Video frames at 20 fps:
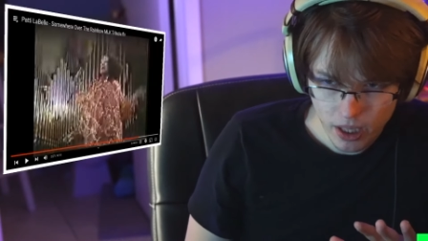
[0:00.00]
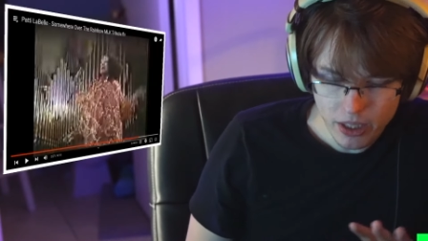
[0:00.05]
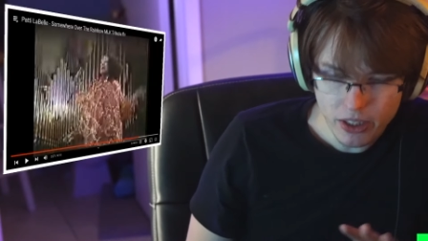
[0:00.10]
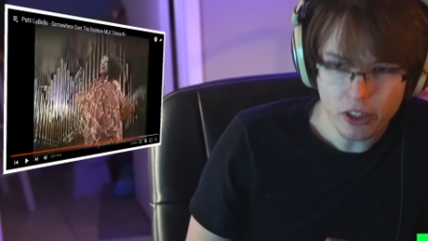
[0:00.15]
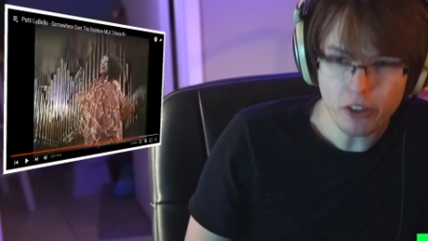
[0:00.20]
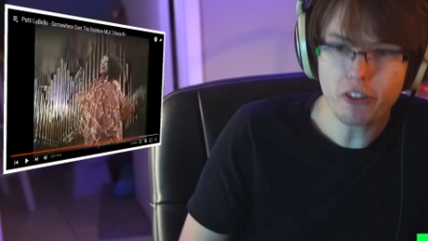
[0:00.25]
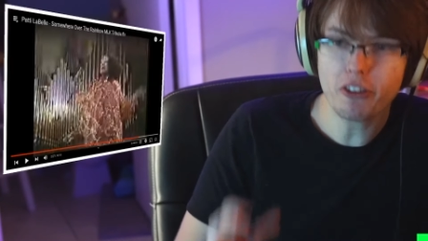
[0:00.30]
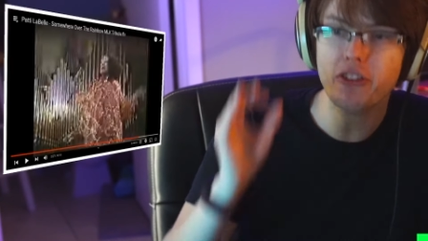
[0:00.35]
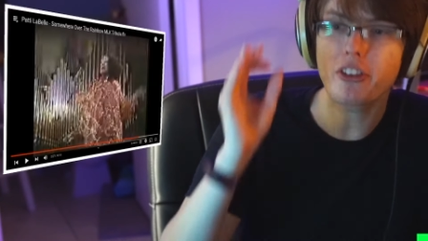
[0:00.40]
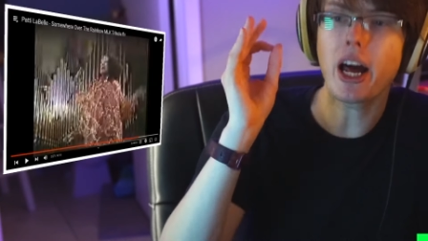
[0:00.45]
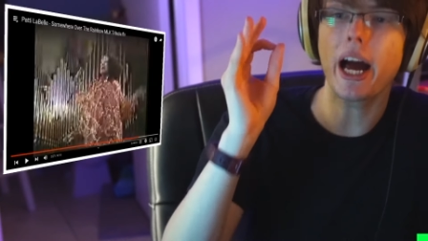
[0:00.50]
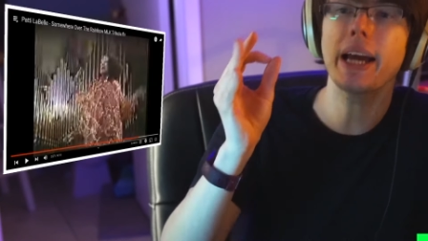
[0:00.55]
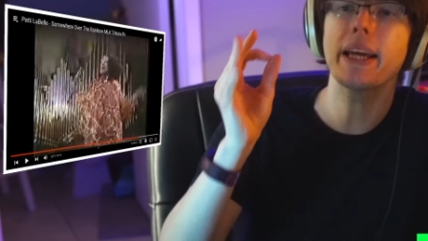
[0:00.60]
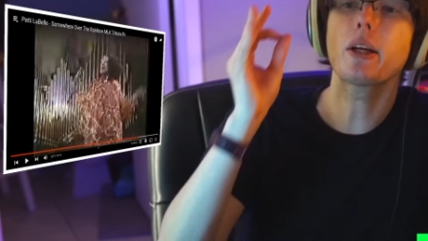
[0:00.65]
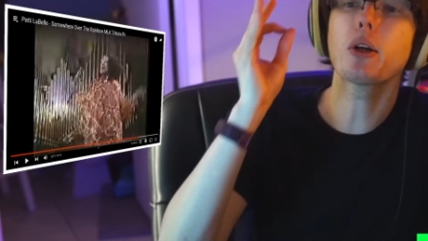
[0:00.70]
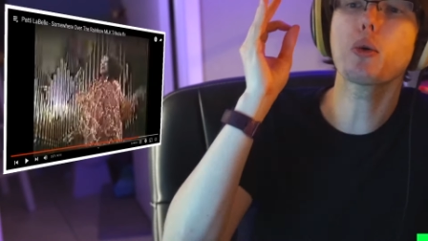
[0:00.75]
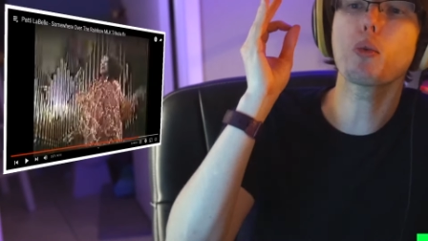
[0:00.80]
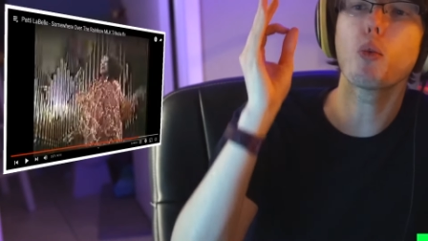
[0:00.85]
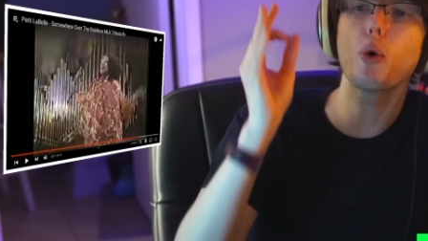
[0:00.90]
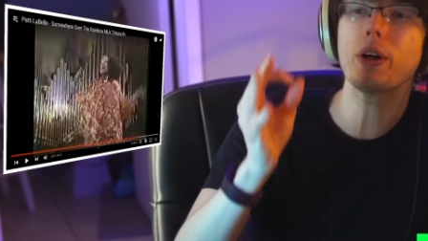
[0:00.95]
Does
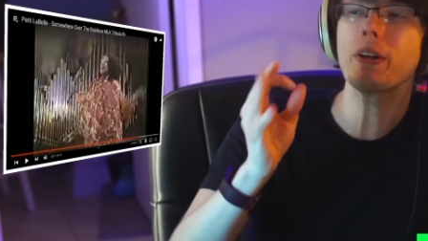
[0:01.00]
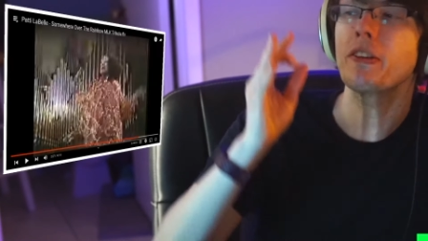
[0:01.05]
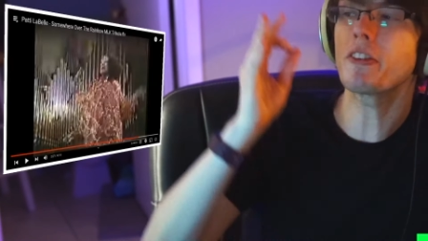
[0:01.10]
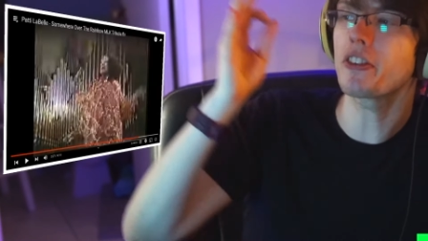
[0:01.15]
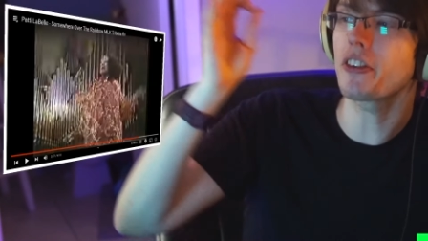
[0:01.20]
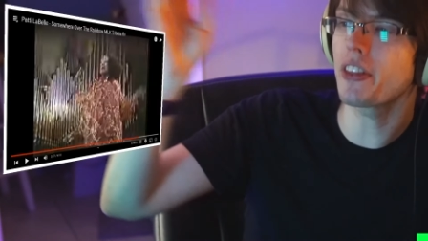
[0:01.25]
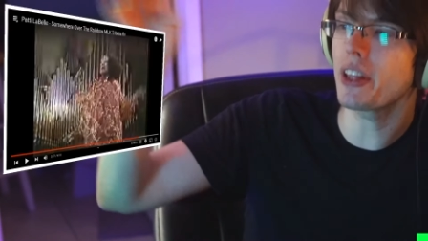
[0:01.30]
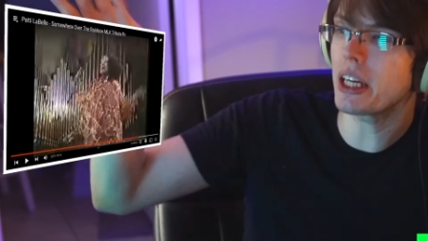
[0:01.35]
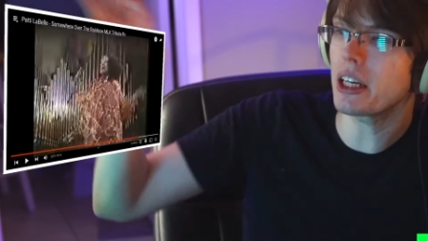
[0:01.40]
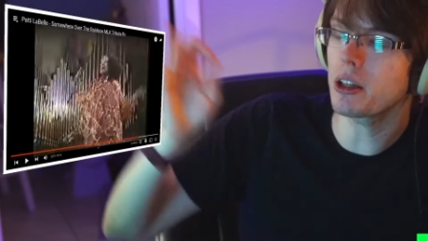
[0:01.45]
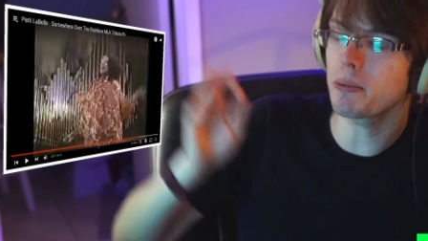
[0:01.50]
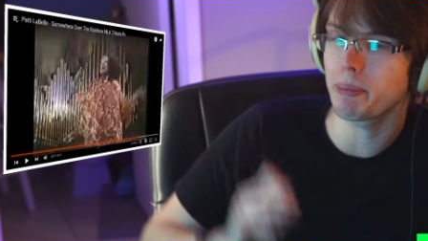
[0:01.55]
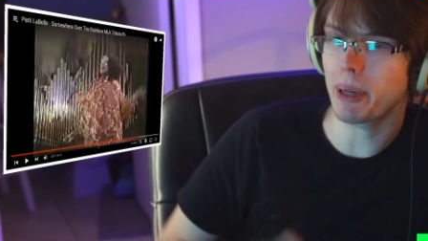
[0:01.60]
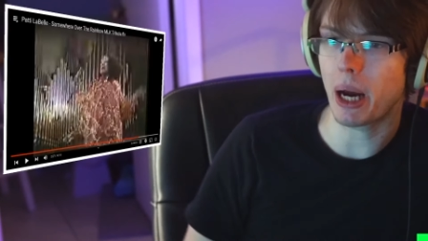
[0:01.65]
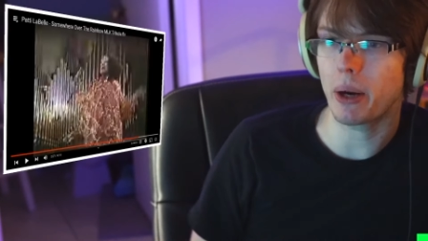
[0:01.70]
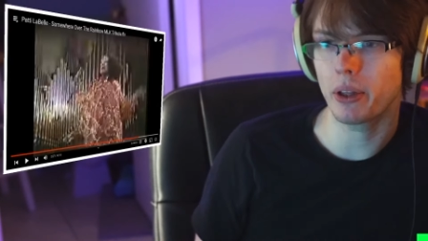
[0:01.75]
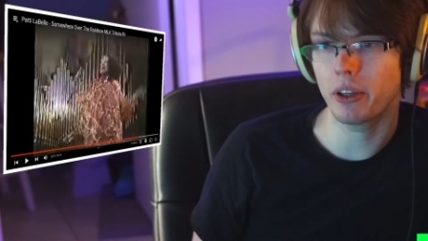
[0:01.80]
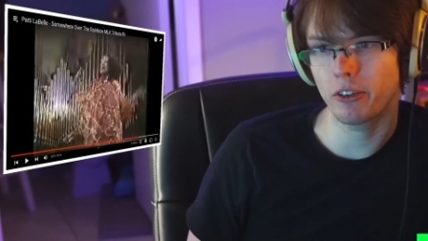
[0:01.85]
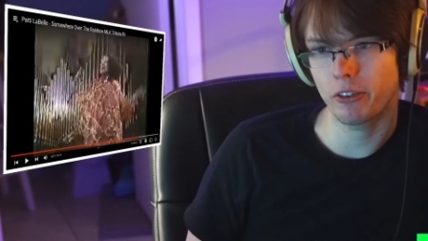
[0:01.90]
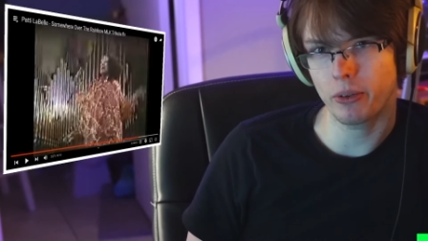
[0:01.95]
Tiger Woods think
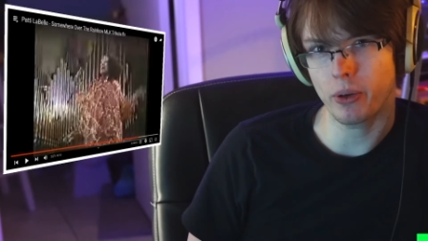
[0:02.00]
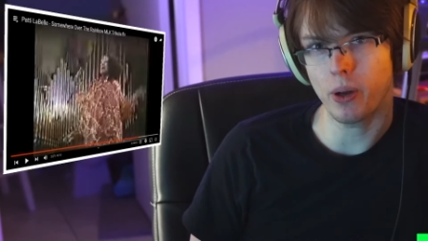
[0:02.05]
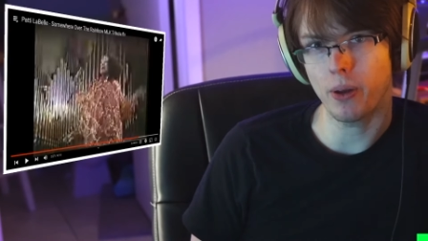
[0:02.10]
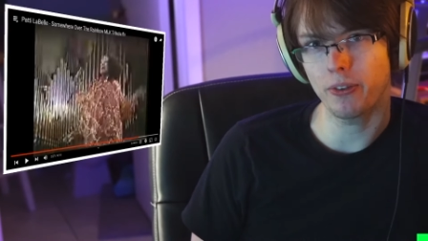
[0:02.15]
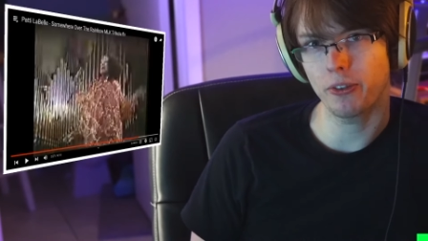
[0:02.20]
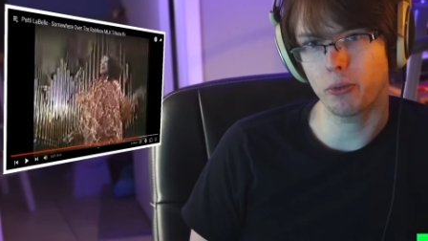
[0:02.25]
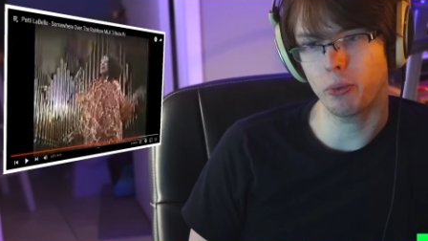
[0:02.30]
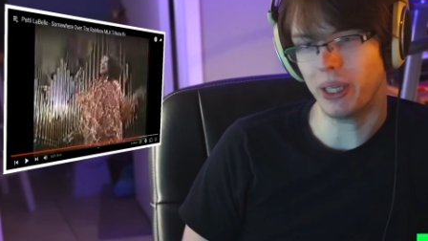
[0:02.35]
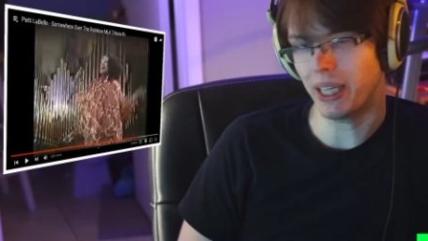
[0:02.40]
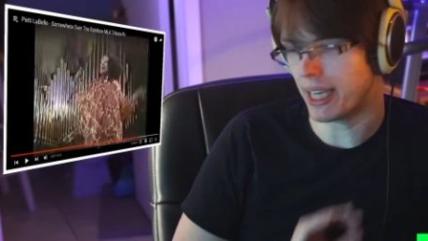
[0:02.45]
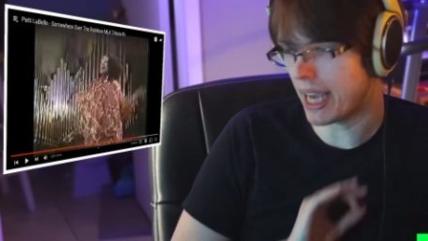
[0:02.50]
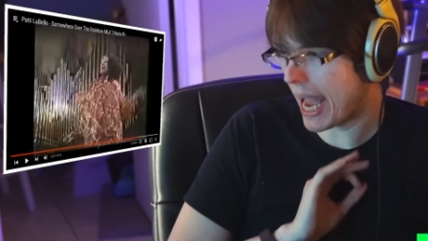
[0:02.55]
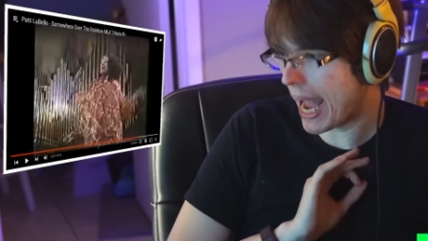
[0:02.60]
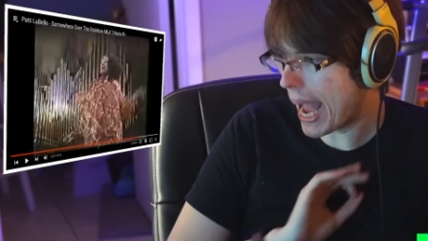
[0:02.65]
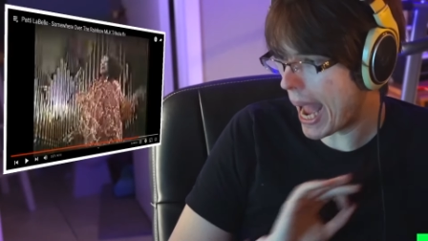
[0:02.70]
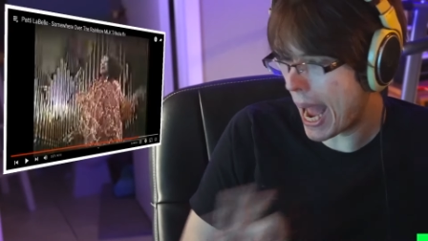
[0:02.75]
about his golf swing?